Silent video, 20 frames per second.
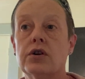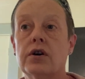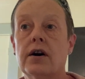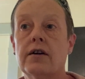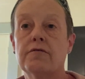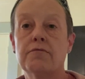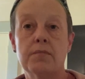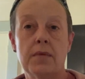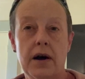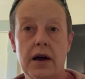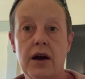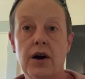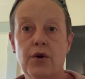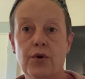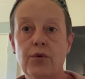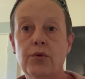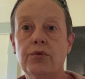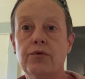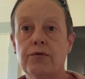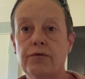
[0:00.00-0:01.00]
of my
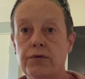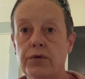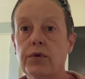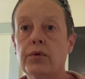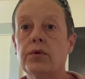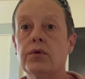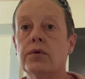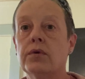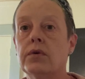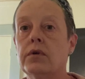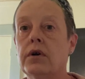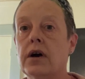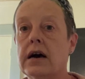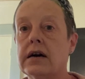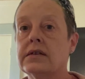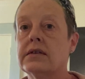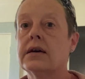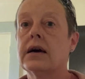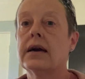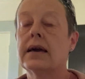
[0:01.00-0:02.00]
own food
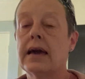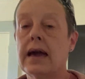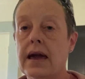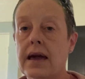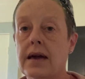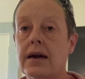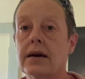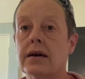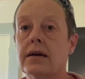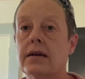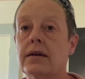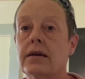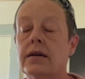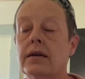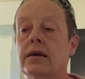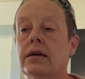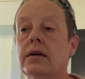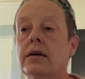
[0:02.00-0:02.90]
as I can.